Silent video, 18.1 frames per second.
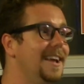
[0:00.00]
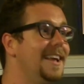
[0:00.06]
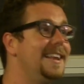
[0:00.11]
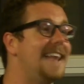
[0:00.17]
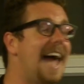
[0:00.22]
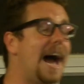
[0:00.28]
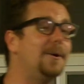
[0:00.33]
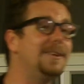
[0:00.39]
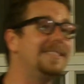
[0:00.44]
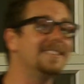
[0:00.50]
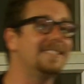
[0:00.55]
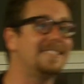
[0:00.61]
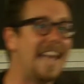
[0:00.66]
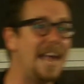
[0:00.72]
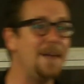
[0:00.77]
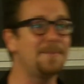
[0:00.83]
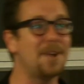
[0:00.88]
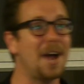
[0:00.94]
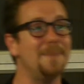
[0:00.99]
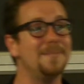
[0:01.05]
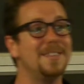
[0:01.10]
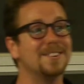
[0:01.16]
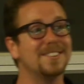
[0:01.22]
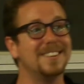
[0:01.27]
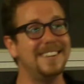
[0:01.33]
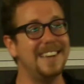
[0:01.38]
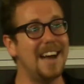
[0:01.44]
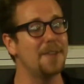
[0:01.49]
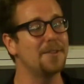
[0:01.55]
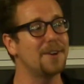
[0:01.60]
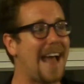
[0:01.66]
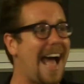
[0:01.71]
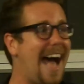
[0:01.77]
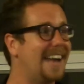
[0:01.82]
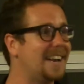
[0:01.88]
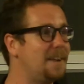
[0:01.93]
Now, at the same time, there's another
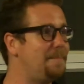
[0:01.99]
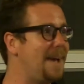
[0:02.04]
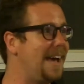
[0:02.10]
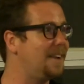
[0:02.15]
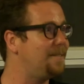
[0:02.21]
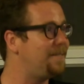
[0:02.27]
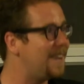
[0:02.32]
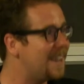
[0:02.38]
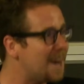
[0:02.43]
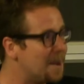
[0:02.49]
added benefit.